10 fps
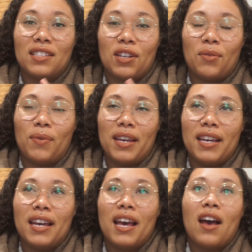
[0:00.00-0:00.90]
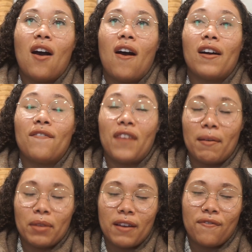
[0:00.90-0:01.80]
So we are a
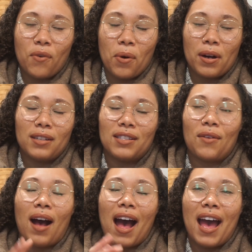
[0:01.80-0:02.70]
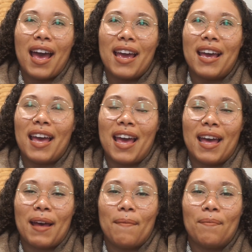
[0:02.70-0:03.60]
family of four. So I
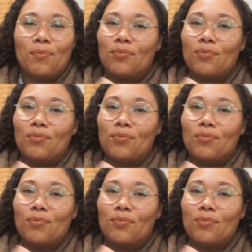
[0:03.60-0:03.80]
am